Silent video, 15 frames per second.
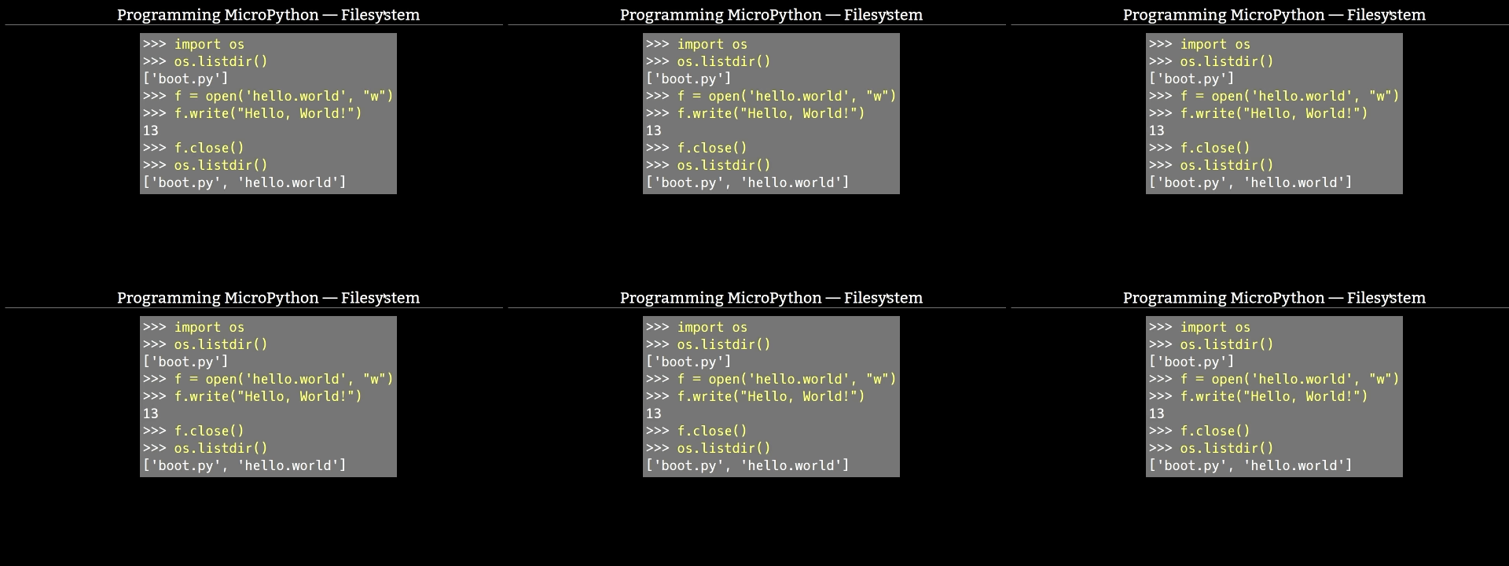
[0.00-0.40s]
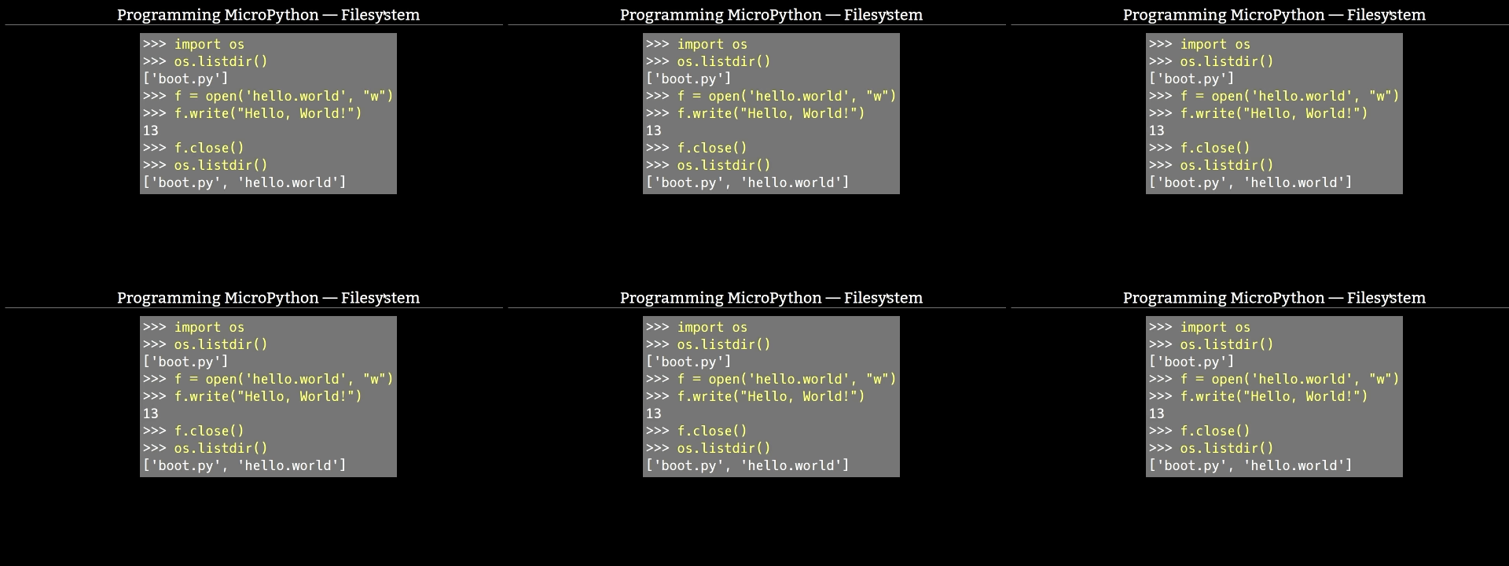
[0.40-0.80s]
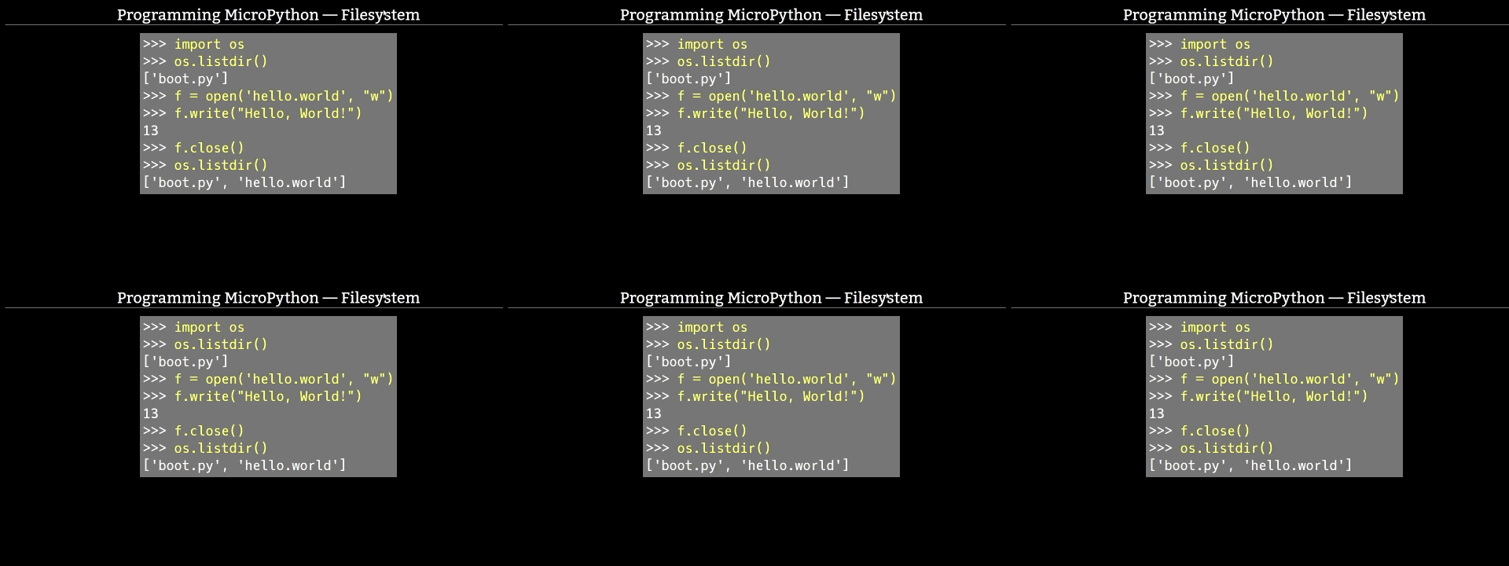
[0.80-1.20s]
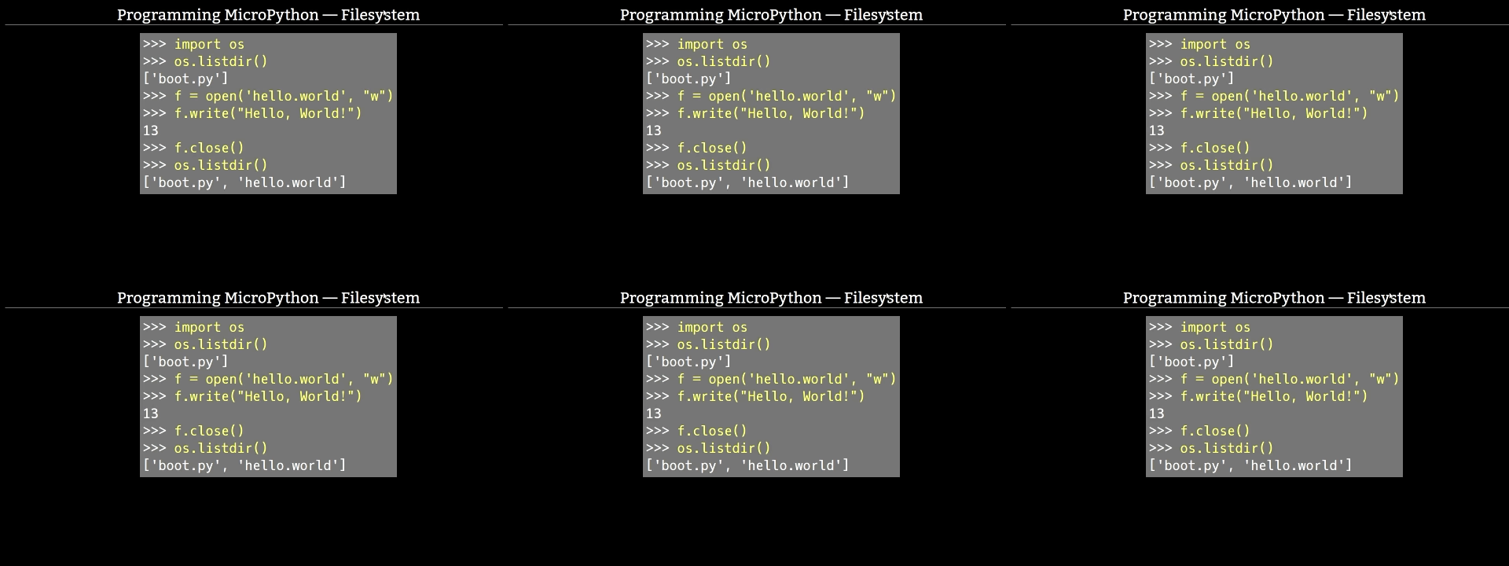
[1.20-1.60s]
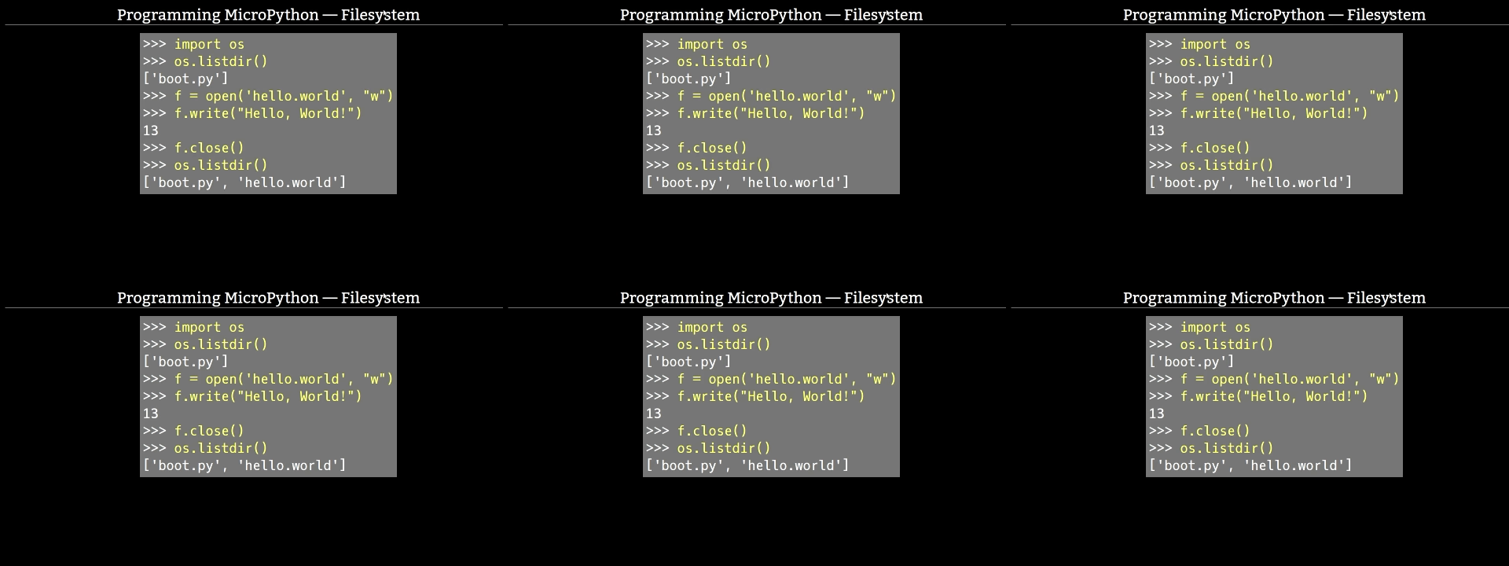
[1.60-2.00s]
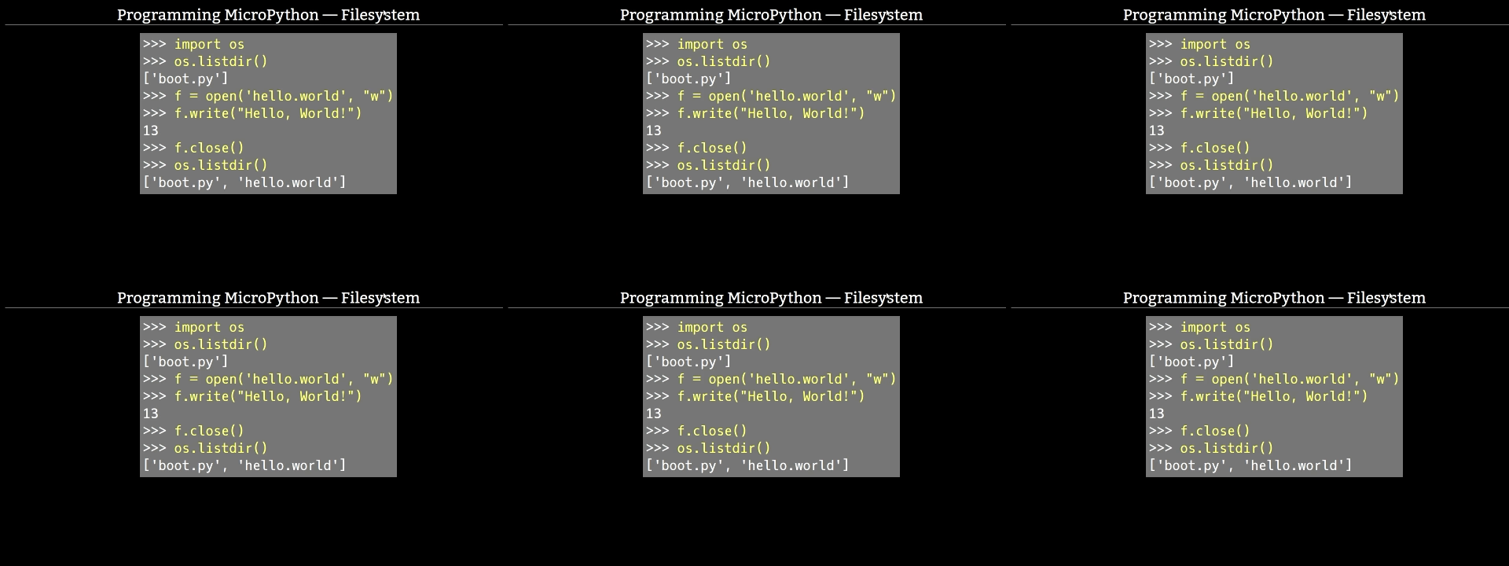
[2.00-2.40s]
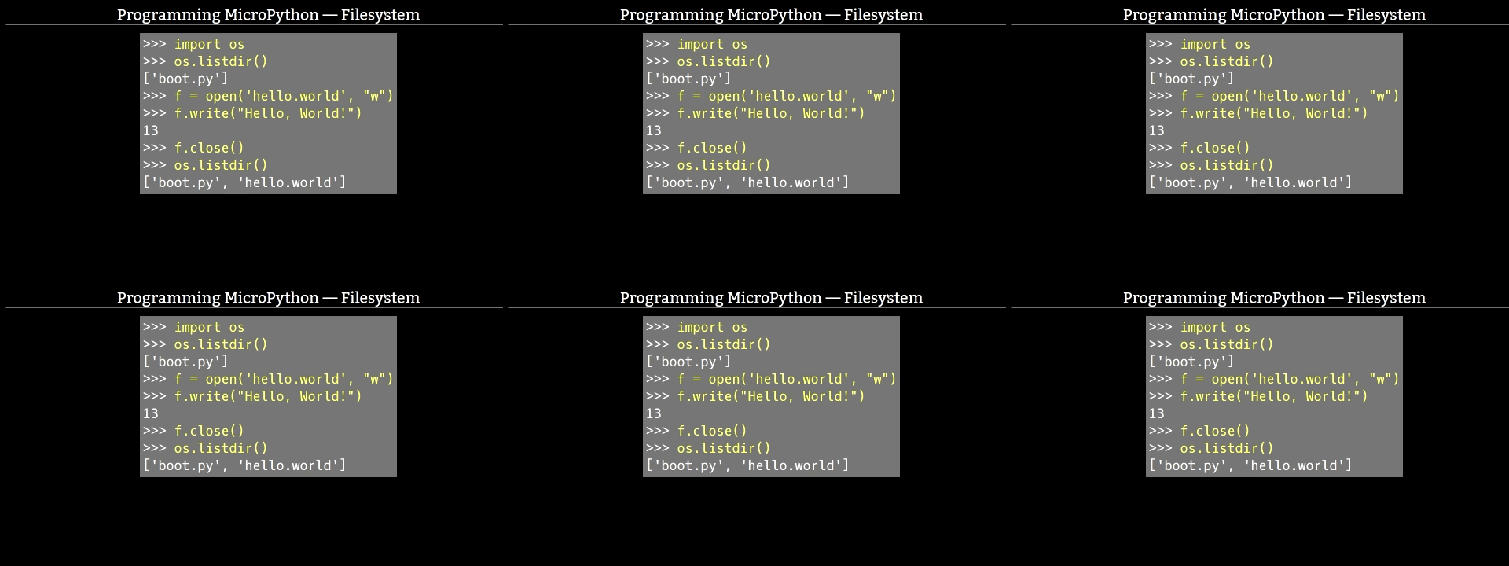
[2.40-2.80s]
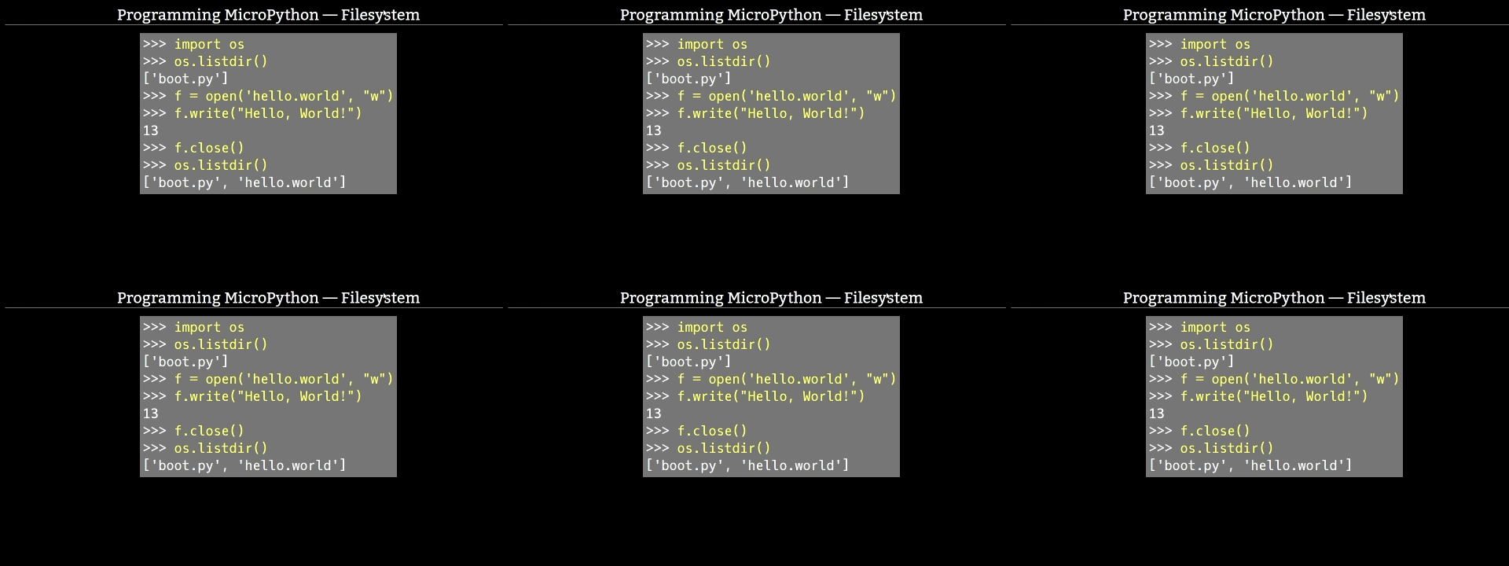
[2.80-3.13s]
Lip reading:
No face is visible, so there are no lips to read.